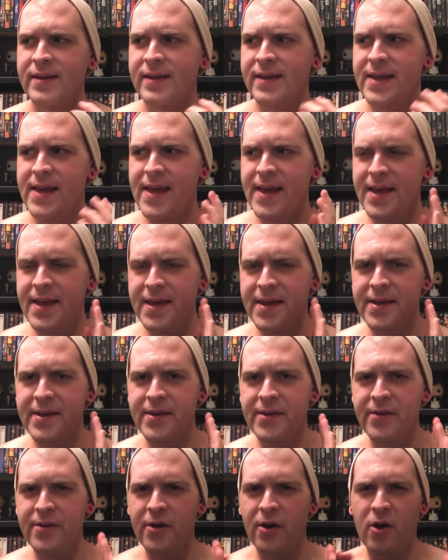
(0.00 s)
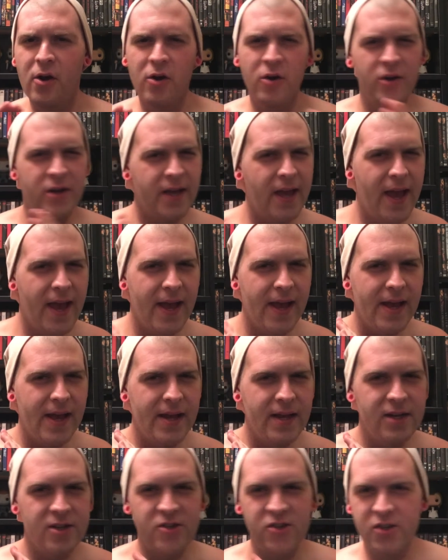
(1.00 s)
kid
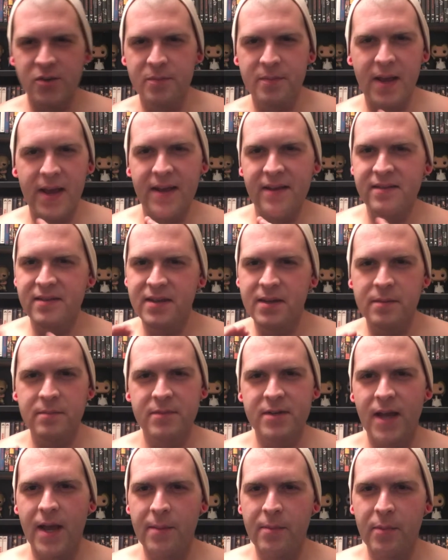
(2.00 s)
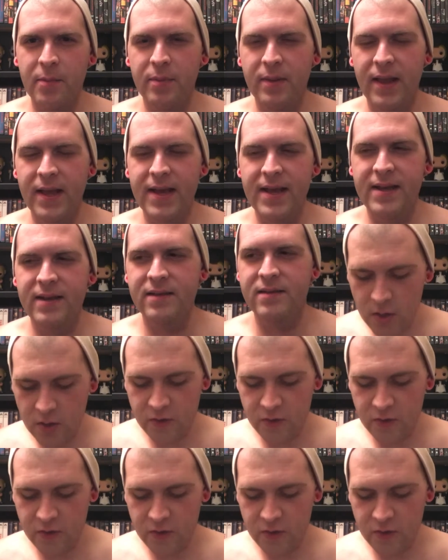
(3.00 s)
arcade gymnasium type of place.